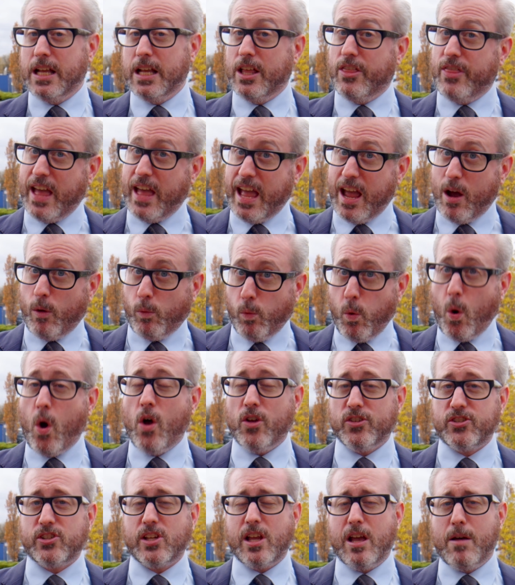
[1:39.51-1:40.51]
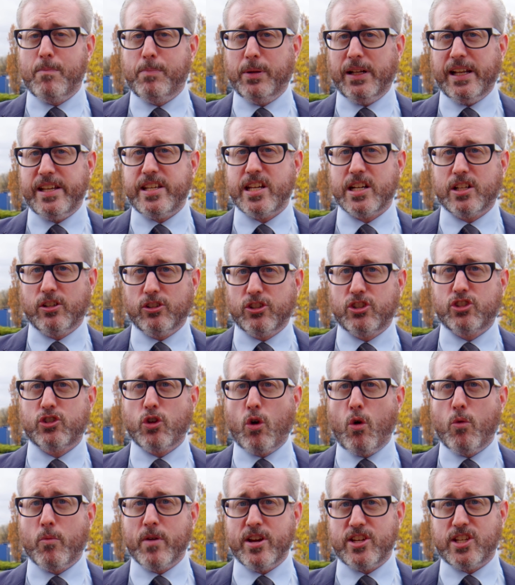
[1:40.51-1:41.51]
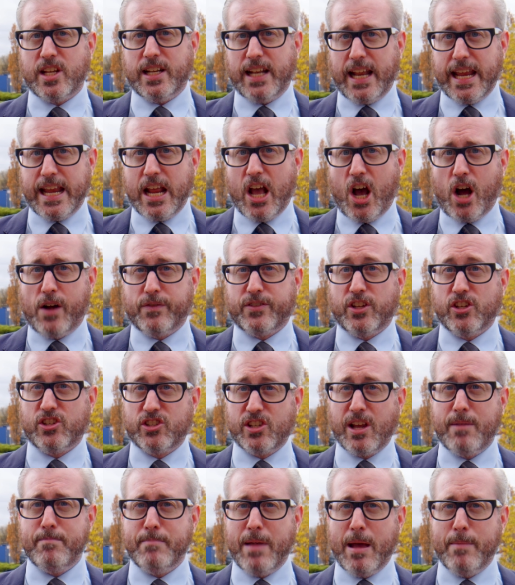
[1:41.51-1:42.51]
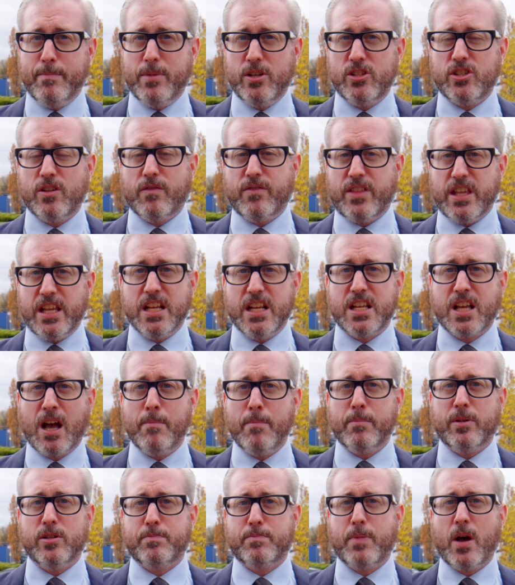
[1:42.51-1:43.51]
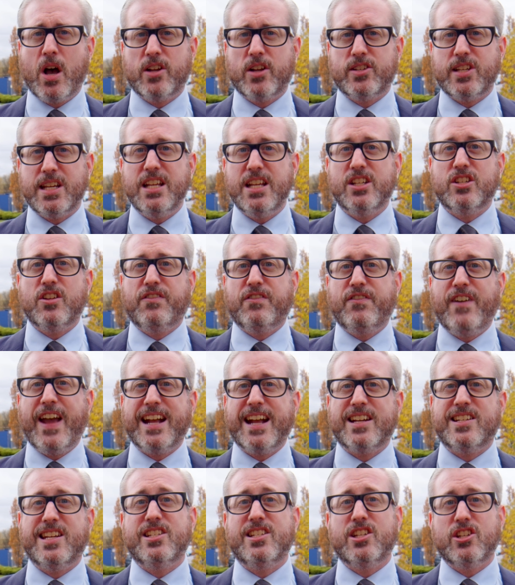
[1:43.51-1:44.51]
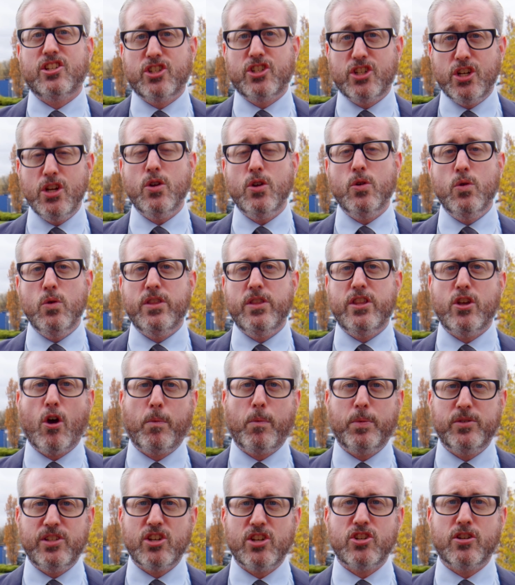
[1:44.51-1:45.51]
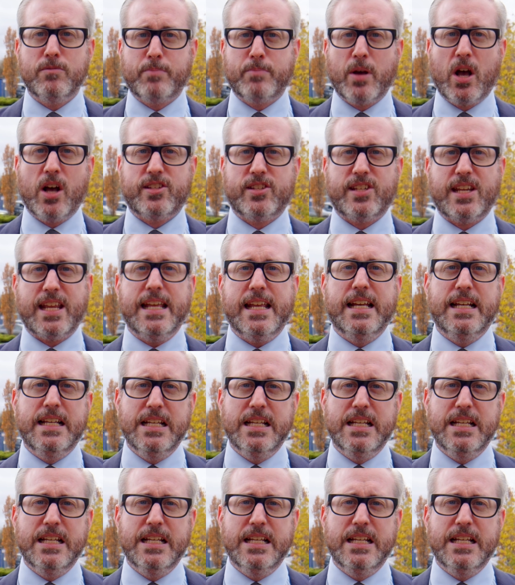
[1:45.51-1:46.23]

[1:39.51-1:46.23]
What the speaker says: There was a political storm recently after some members of the incumbent party defected to the opposition party,